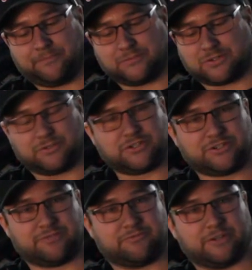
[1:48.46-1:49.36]
So it's
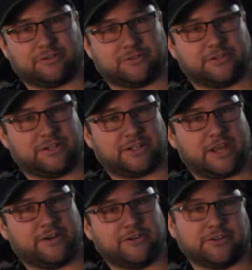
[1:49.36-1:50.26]
just a real good
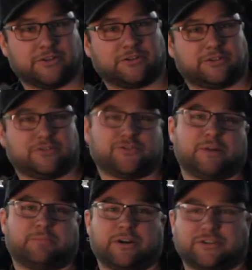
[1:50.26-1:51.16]
indicator. You can look at the
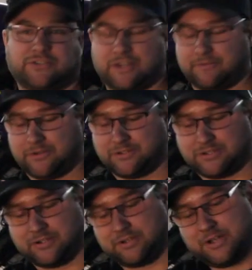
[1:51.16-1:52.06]
drain plug, see if
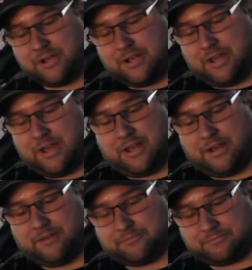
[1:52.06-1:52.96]
there's a
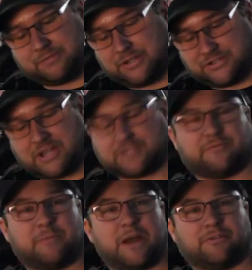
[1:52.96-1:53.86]

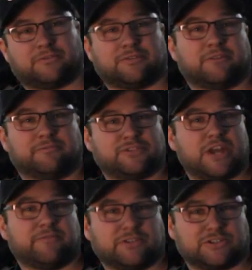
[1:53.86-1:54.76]
excessive amount of
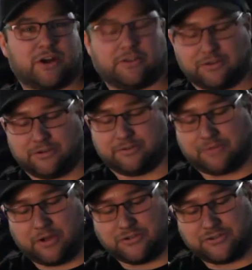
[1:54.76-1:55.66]
shavings on your
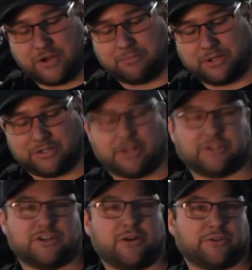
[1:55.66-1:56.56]
drain plug and
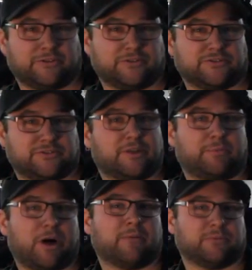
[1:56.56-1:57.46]
let you know that there's a
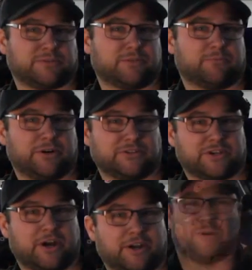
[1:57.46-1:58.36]
problem somewhere
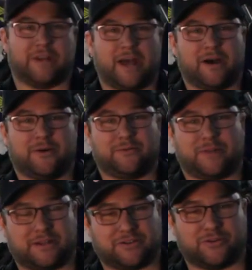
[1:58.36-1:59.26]
inside. Now
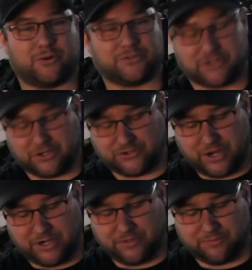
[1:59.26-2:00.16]
that your oil's done
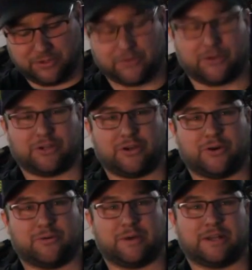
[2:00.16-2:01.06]
draining, we're going to
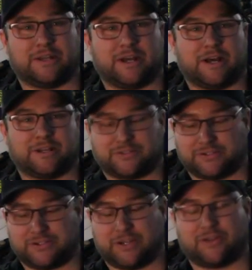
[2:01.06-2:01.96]
go and
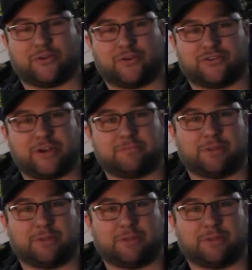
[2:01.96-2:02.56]
stick your drain